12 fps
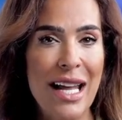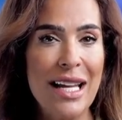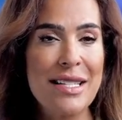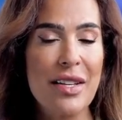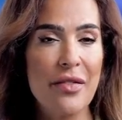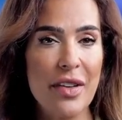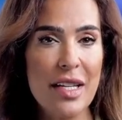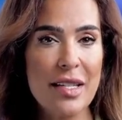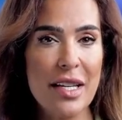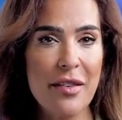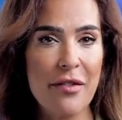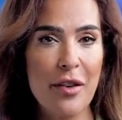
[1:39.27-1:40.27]
It's a
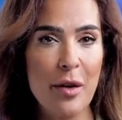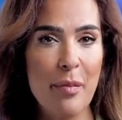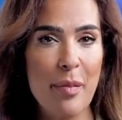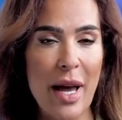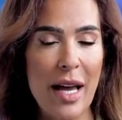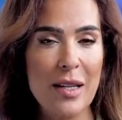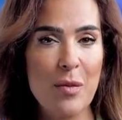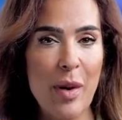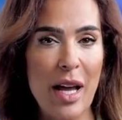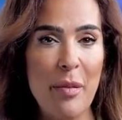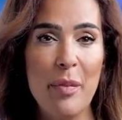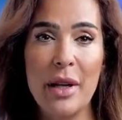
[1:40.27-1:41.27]
VC firm backed
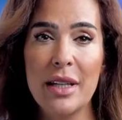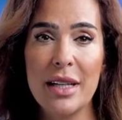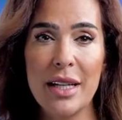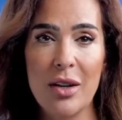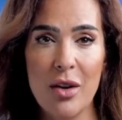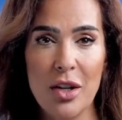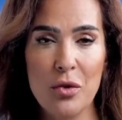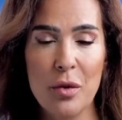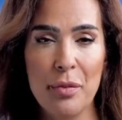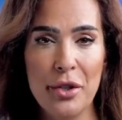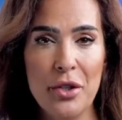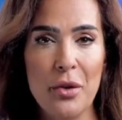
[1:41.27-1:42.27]
by billionaire
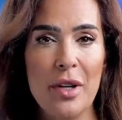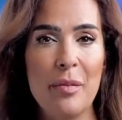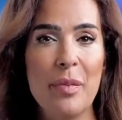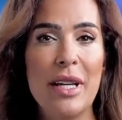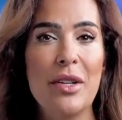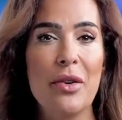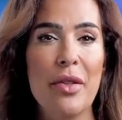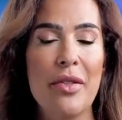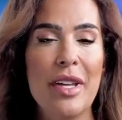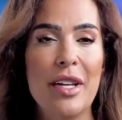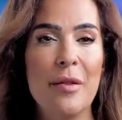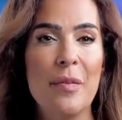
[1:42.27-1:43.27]
entrepreneur Peter
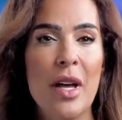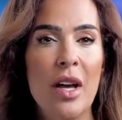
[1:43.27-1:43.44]
Thiel.